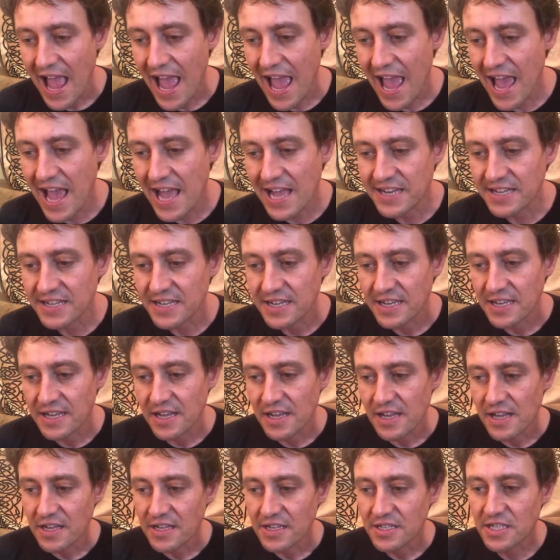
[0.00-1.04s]
And
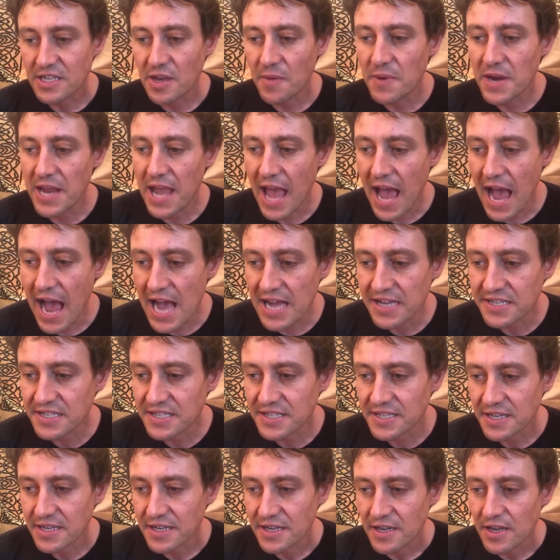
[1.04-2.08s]
somebody
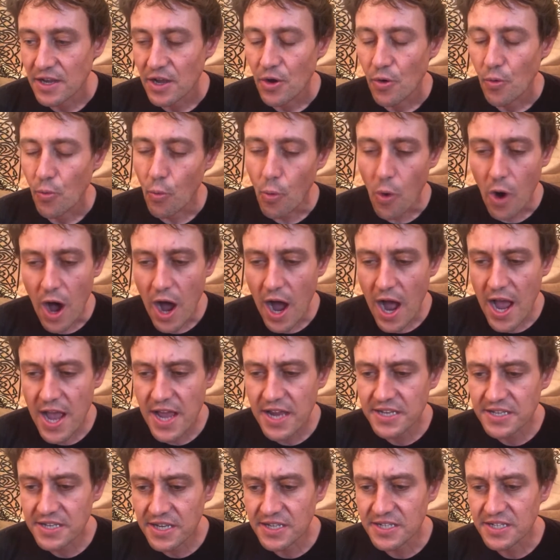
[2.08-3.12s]
asked, why
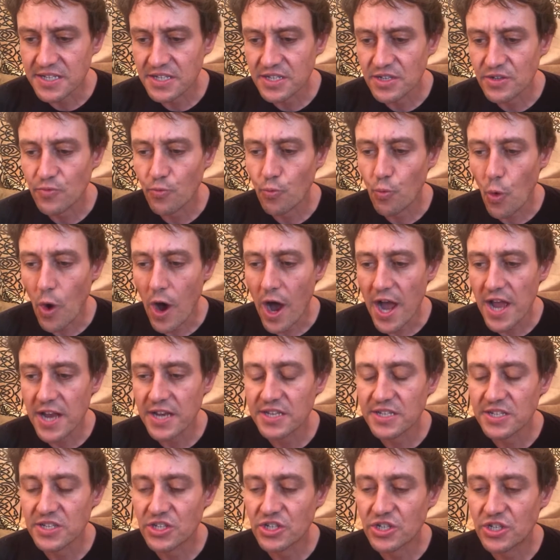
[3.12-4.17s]
does, why
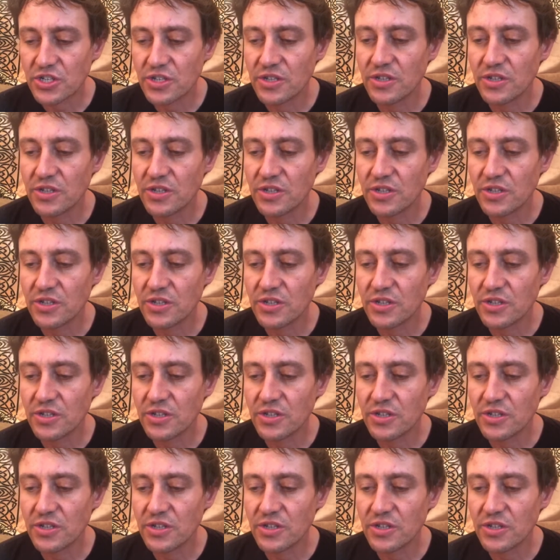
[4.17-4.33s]
does,